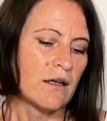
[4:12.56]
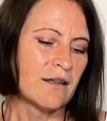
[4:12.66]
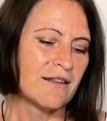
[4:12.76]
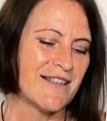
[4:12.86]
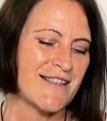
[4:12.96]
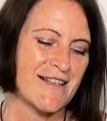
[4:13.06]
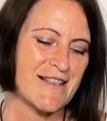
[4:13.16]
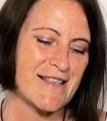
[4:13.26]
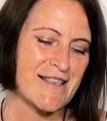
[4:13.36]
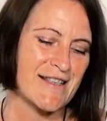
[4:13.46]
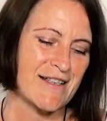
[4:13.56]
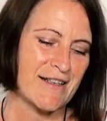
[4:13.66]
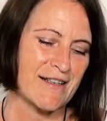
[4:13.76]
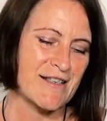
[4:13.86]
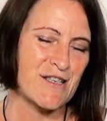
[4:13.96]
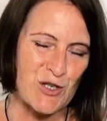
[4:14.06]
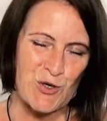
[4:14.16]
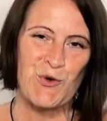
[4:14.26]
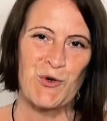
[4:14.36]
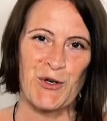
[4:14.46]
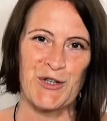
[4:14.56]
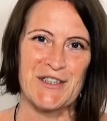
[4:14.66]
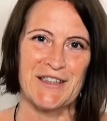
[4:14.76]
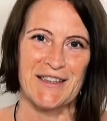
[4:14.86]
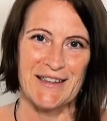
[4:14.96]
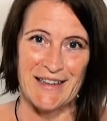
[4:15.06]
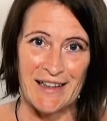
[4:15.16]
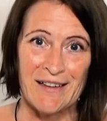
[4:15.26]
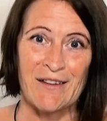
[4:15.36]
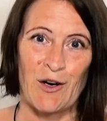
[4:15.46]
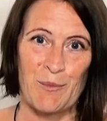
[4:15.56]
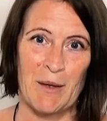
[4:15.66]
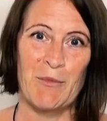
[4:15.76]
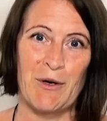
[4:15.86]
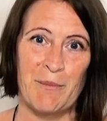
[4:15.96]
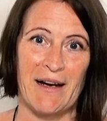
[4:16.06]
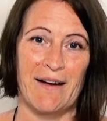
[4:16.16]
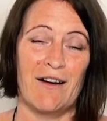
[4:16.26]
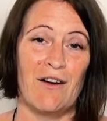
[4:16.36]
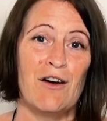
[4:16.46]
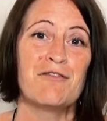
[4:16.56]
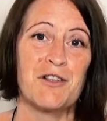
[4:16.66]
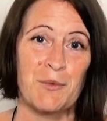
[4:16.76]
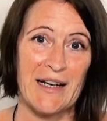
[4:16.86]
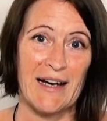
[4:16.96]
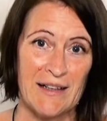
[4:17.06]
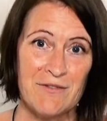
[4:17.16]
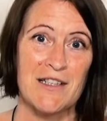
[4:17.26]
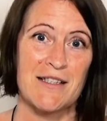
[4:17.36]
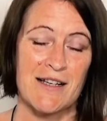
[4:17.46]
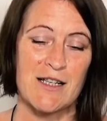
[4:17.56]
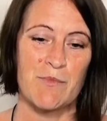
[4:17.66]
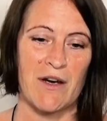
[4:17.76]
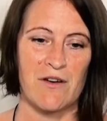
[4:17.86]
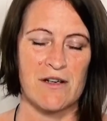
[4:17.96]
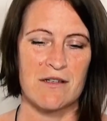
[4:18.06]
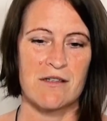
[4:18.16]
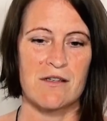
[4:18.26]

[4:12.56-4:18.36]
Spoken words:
this is stored in our memory bank after we have this experience.